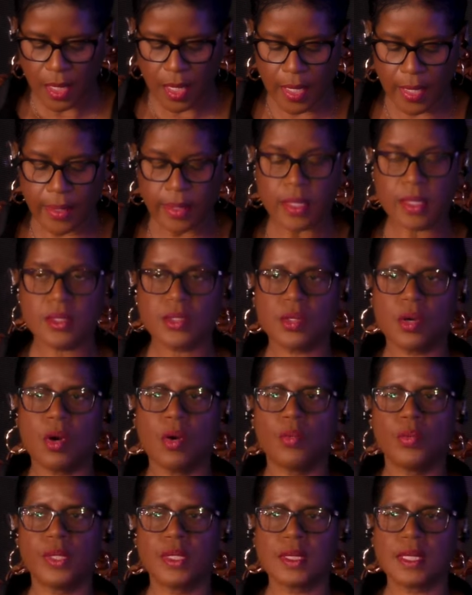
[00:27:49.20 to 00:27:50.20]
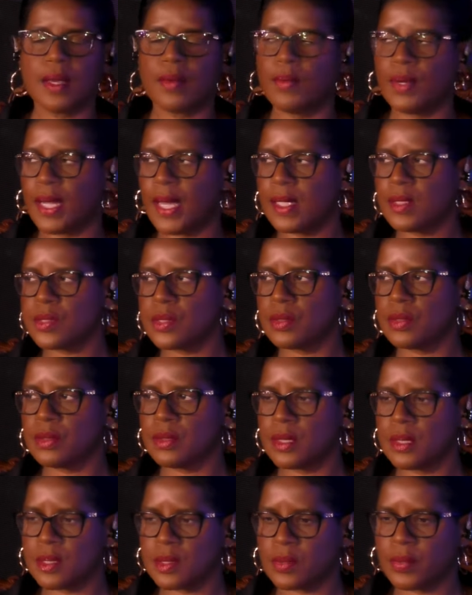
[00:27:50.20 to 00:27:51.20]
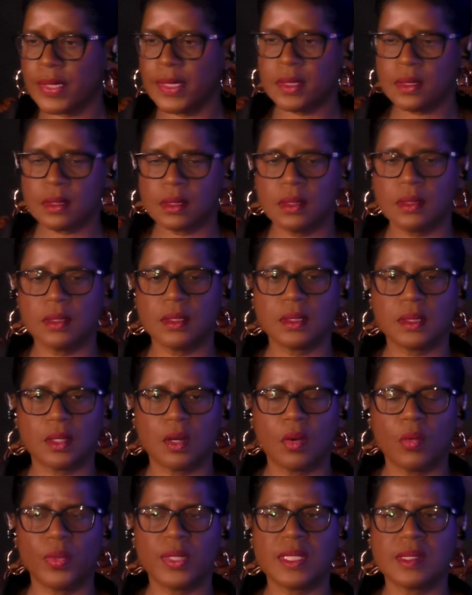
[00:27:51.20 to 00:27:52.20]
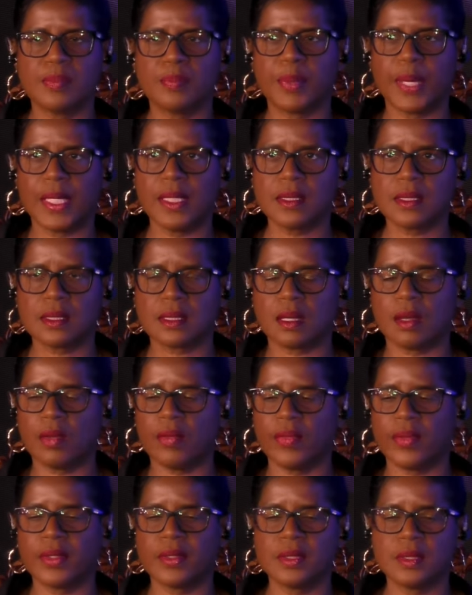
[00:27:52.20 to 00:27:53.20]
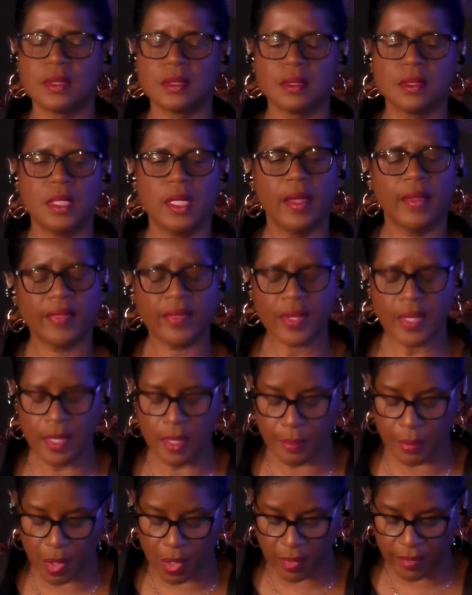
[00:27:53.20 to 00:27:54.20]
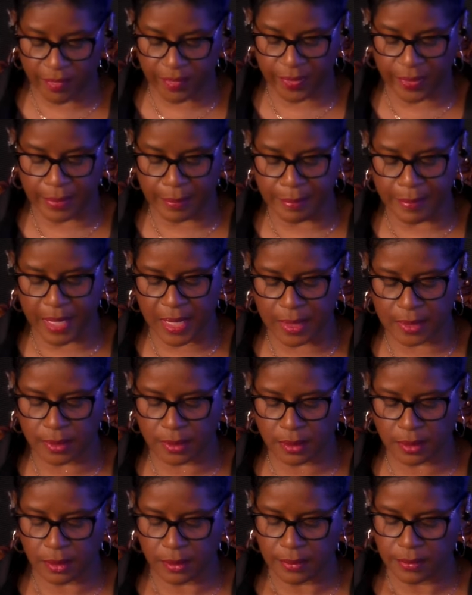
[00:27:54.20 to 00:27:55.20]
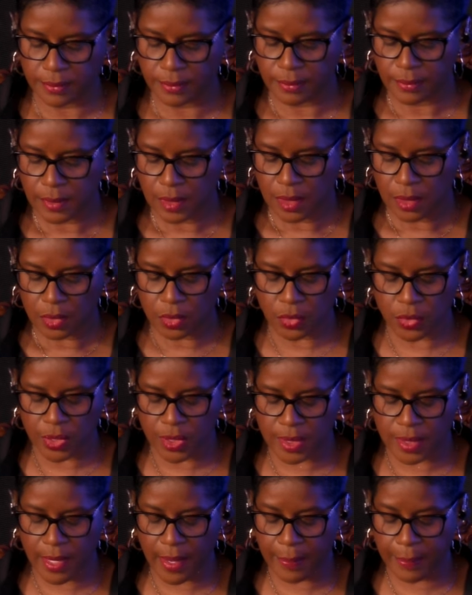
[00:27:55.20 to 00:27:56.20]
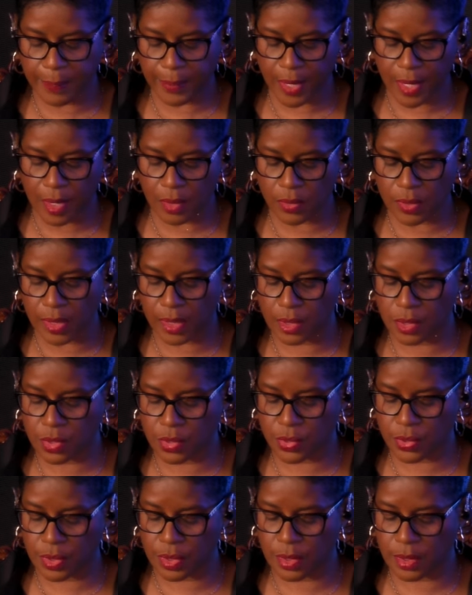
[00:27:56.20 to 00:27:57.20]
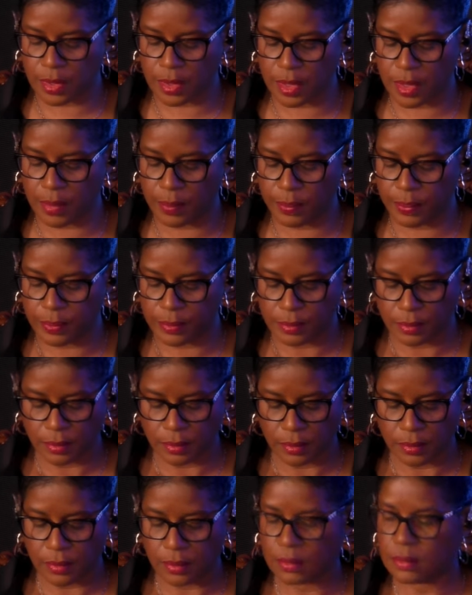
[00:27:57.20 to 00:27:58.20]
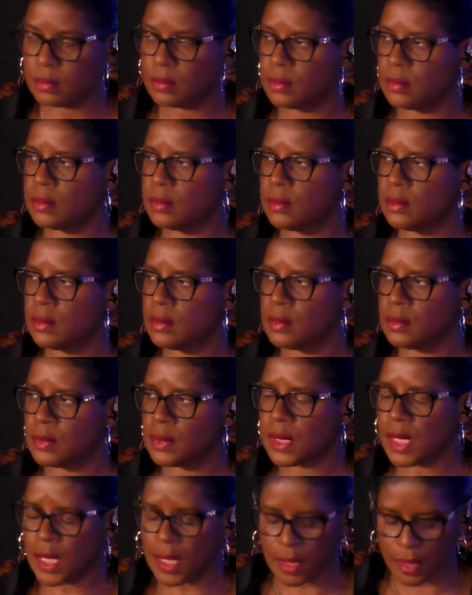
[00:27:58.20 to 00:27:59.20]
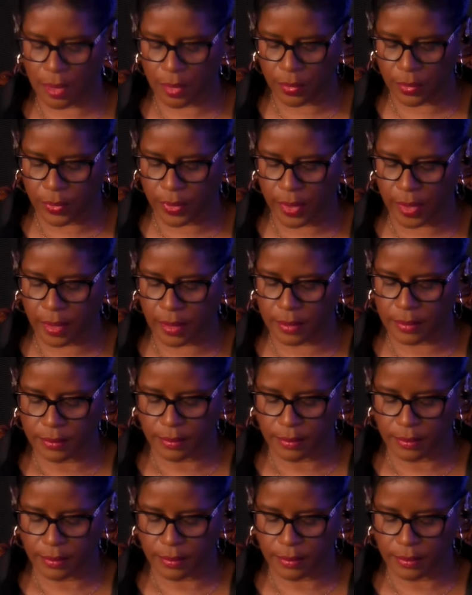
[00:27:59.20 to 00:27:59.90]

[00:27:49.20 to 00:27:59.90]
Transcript: And as always, I will ask you this question. It's always based on the theme of the month. To step out into the deep. Hallelujah.